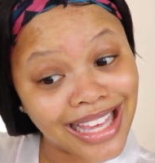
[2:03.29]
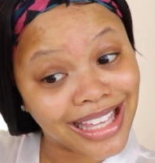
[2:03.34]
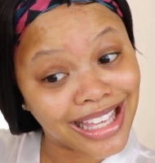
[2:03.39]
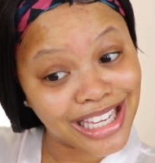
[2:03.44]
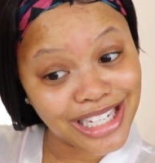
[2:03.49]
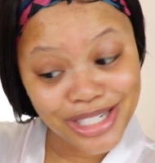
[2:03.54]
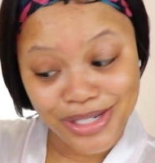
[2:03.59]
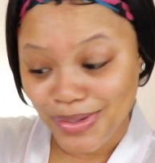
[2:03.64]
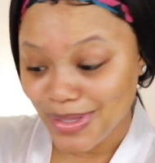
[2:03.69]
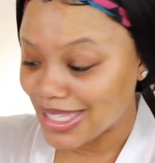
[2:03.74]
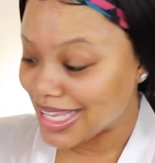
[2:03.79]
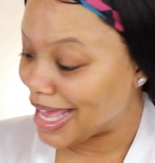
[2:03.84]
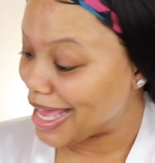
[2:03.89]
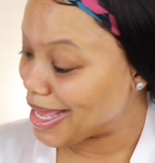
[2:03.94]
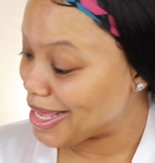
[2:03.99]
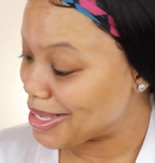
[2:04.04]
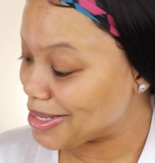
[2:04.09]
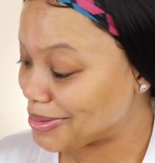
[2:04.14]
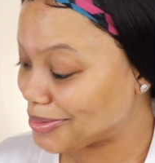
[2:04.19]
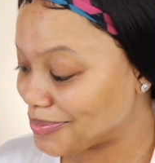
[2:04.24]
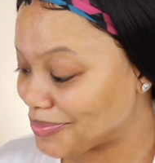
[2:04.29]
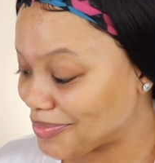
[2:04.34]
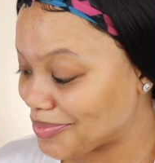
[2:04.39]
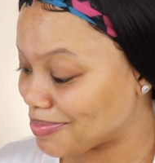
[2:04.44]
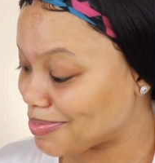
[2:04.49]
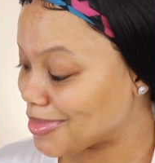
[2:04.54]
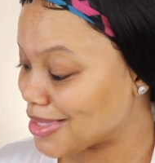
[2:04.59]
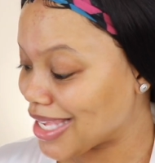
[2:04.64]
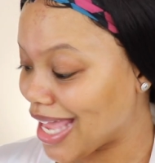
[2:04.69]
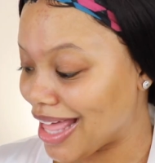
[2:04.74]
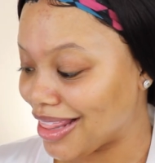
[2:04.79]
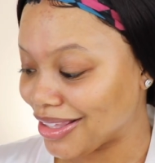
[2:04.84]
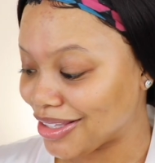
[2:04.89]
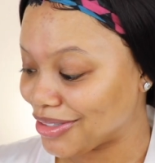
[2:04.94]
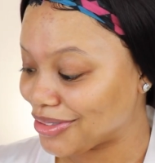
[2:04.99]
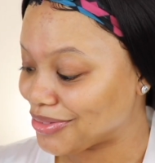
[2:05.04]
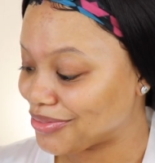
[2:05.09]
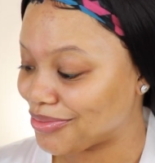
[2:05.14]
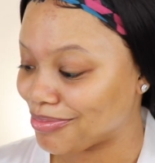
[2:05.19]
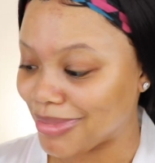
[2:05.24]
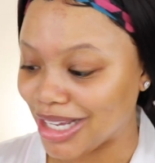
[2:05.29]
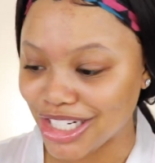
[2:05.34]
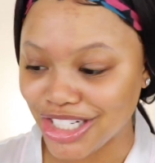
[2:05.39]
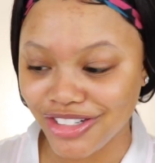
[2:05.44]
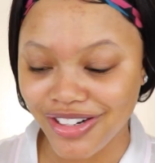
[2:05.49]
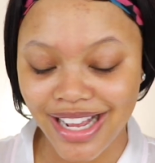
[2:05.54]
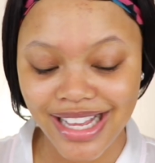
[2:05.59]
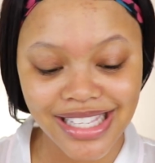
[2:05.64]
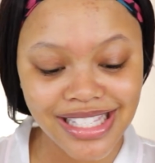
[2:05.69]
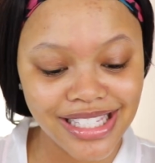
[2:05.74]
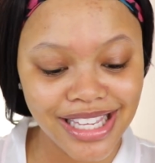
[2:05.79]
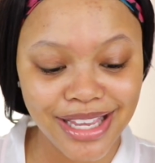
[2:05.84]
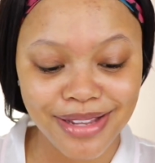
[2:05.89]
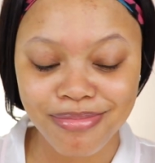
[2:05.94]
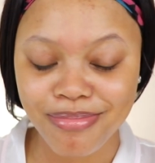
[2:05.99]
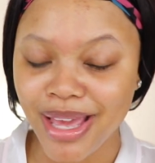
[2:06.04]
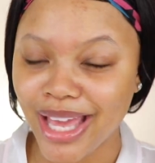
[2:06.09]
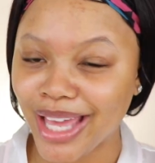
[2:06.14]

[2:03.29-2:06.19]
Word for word: Get you some. I'm telling you, for my dry skin